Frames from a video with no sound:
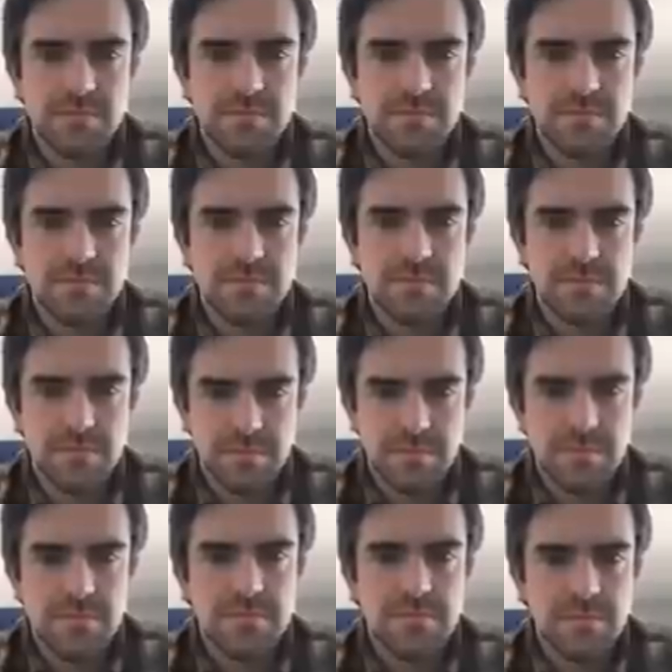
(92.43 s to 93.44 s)

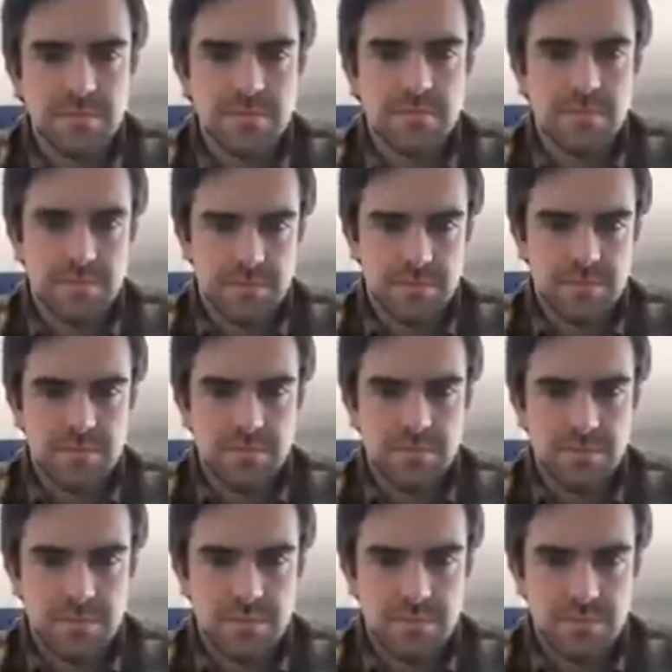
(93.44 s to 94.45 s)

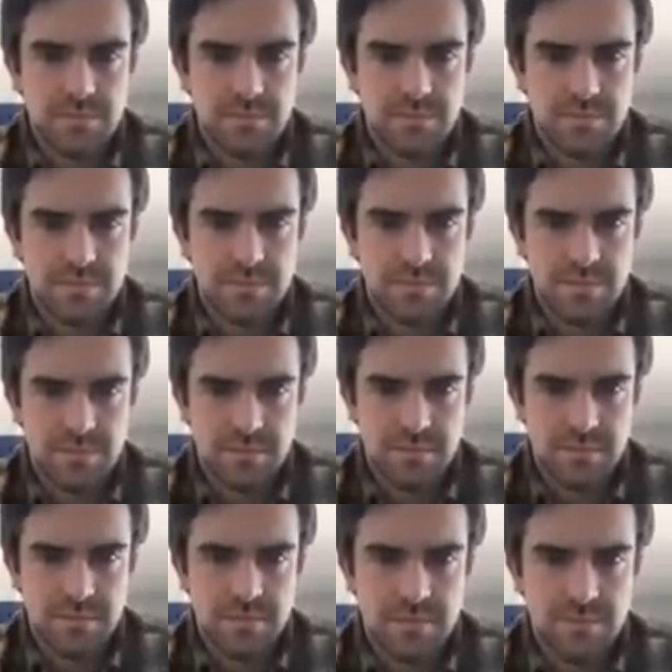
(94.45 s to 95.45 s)

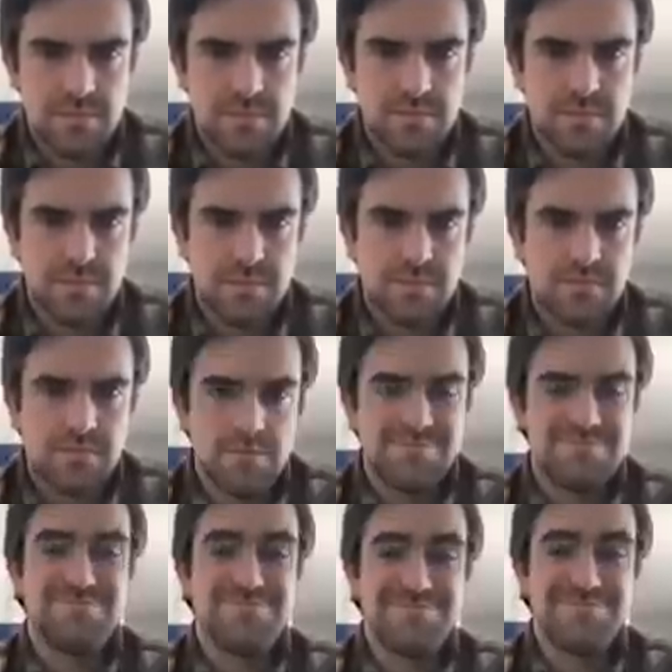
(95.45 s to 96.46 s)

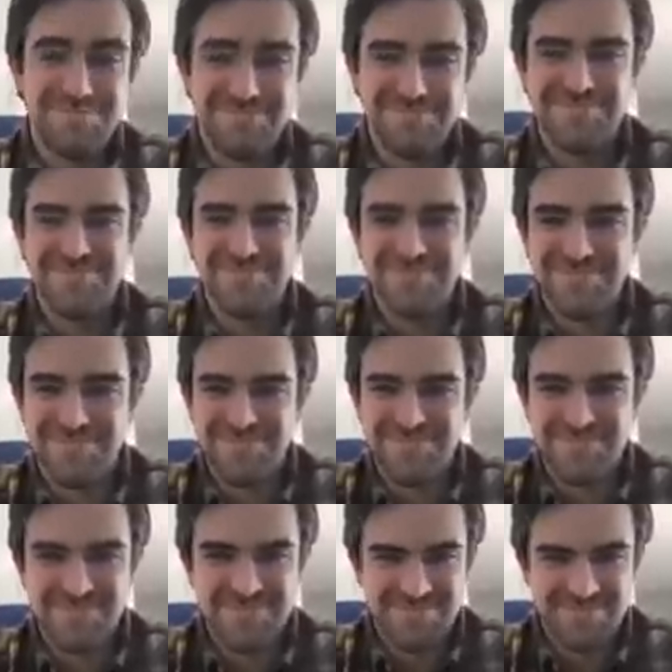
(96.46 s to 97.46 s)

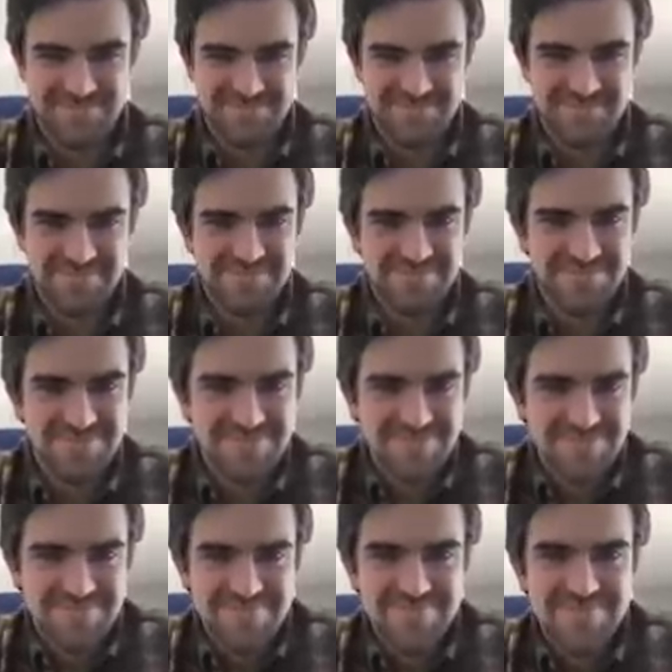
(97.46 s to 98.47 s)

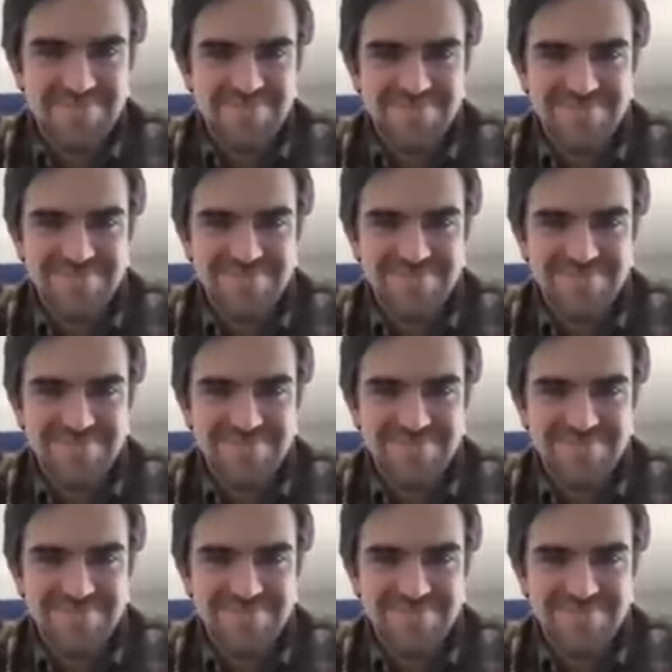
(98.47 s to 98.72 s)
(silent)